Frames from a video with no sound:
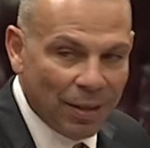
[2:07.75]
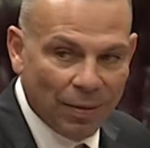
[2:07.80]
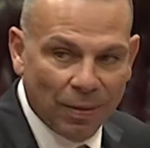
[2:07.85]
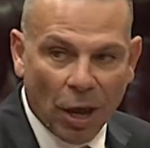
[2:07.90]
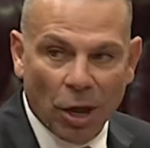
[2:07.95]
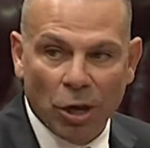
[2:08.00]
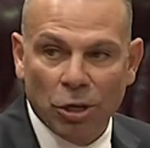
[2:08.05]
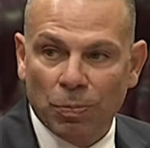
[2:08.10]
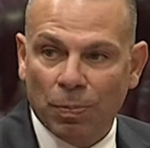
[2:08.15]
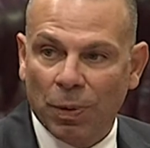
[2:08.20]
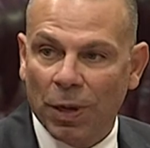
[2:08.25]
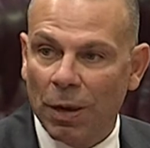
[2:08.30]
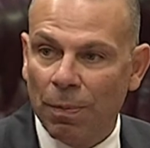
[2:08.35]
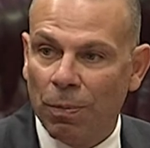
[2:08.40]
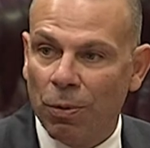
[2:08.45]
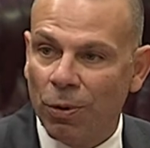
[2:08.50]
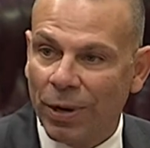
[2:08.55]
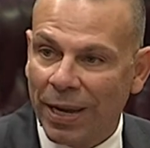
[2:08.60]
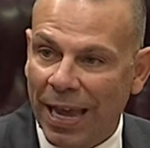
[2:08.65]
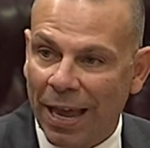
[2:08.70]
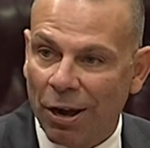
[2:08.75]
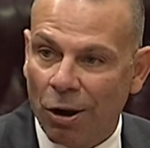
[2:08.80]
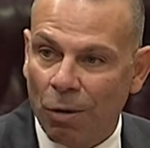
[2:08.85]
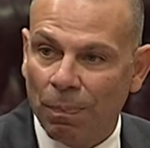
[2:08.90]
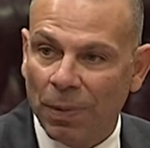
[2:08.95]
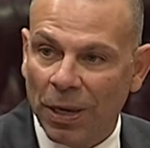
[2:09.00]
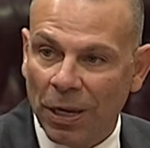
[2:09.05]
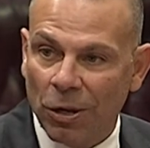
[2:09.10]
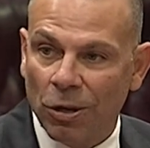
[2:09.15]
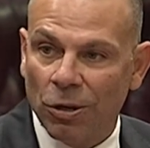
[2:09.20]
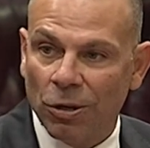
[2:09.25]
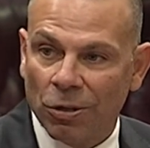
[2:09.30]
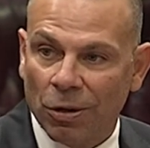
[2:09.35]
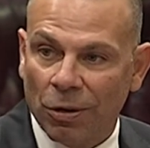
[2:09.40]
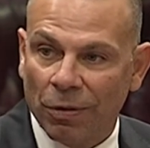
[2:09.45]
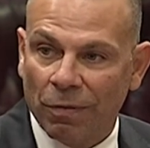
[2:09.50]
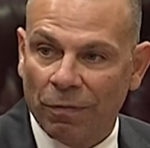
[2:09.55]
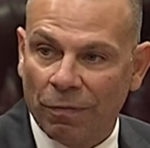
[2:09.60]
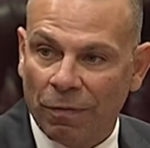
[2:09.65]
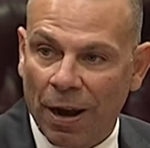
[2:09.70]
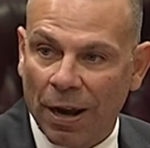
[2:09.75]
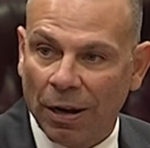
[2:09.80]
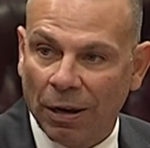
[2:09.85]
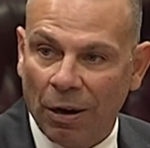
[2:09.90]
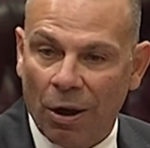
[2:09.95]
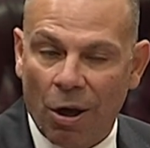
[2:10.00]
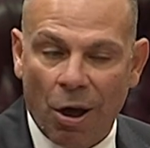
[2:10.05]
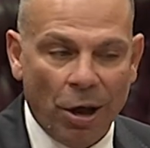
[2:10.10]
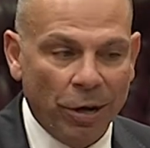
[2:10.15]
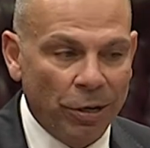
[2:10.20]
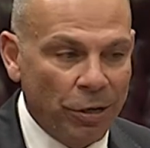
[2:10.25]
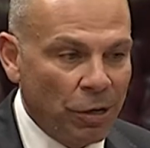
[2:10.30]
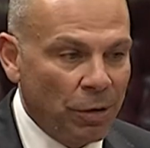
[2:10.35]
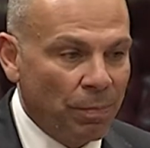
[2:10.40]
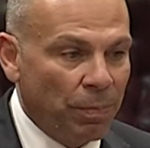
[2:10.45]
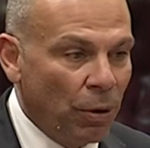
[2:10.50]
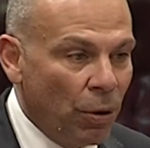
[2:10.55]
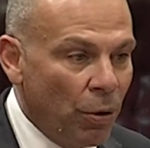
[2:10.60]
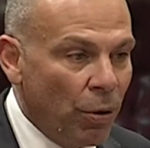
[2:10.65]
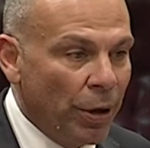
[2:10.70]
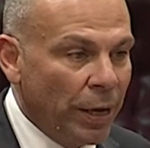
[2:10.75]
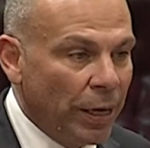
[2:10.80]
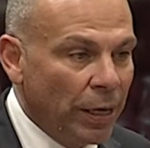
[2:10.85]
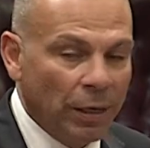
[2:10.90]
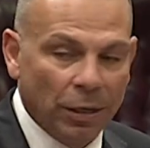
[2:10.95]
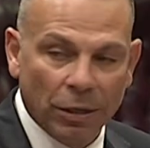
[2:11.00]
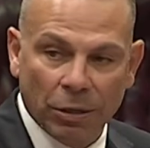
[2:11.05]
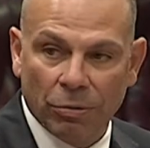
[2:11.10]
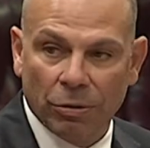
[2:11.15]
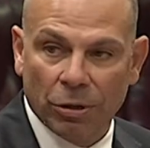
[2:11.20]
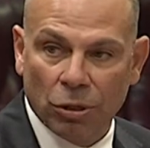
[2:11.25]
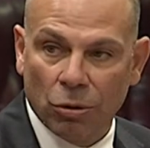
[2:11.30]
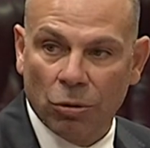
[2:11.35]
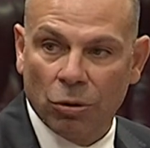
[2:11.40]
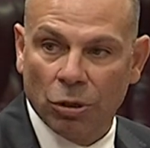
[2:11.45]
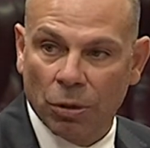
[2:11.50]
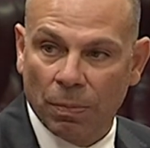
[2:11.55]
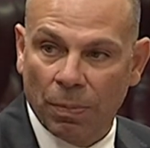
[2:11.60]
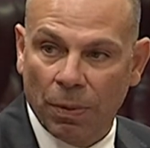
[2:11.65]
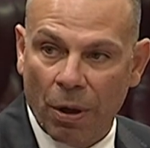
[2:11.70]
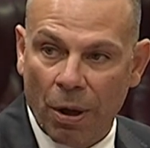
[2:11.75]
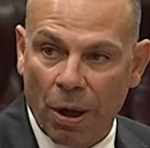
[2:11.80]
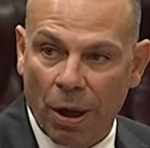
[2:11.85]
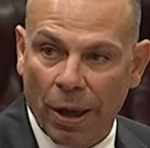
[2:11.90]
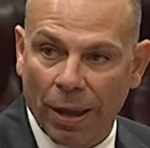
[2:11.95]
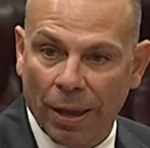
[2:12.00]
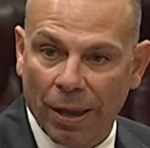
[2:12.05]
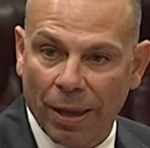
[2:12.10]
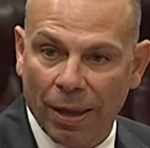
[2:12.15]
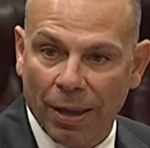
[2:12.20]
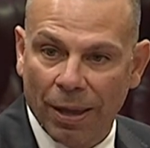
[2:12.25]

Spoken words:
those people cannot be used on the front line to deploy to restore supply.